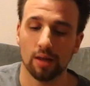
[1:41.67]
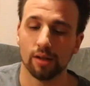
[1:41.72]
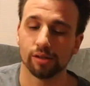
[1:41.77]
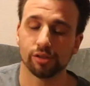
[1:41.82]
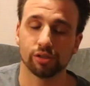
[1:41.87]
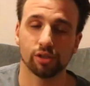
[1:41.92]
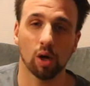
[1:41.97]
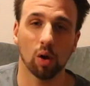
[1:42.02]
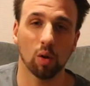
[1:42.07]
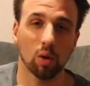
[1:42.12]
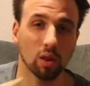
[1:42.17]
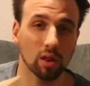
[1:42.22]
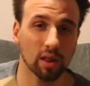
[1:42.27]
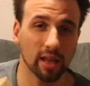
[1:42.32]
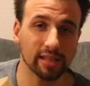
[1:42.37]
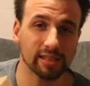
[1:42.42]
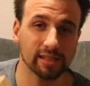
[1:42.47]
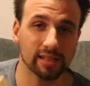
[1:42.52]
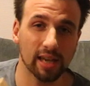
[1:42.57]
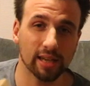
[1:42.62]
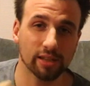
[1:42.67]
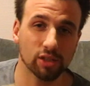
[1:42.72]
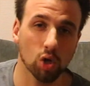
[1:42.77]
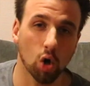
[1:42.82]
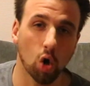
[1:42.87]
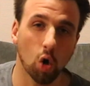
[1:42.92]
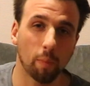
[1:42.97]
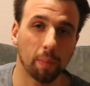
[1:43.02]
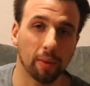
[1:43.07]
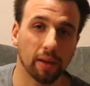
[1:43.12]
So let's get to
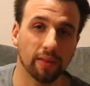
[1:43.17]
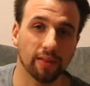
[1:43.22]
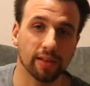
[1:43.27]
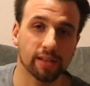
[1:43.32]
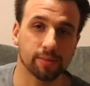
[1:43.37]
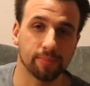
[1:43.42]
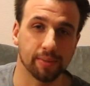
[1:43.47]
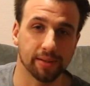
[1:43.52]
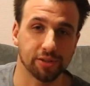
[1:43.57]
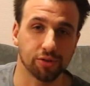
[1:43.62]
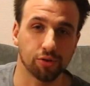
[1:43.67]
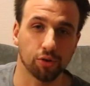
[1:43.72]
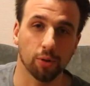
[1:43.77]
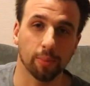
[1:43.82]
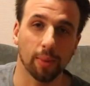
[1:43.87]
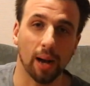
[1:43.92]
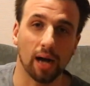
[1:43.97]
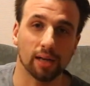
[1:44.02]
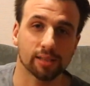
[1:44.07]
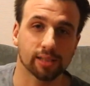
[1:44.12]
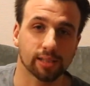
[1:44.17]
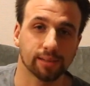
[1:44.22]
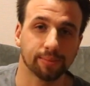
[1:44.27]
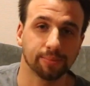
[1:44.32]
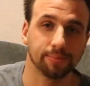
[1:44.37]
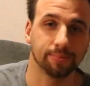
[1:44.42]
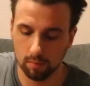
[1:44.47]
opening this mystery box.